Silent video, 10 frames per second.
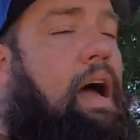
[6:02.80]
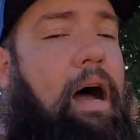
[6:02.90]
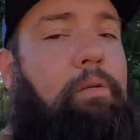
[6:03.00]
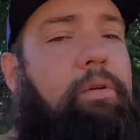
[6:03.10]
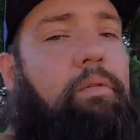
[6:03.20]

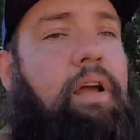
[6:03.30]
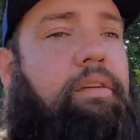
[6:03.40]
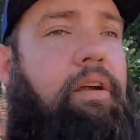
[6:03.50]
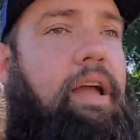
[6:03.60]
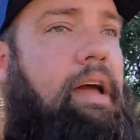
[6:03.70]
I would
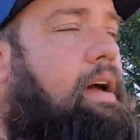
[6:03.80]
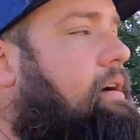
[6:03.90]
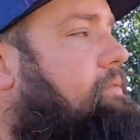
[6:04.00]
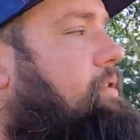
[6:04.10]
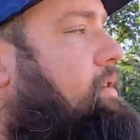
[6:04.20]
rather
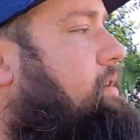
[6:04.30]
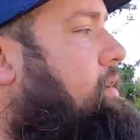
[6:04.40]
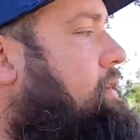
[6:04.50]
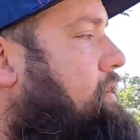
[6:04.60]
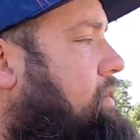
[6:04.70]
have,
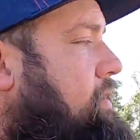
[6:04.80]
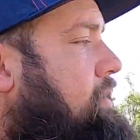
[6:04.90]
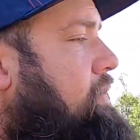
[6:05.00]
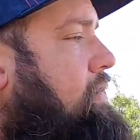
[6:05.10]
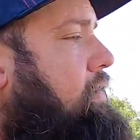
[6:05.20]

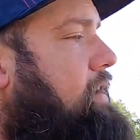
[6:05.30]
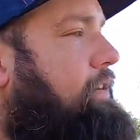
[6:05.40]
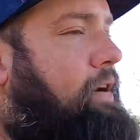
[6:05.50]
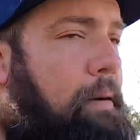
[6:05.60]
if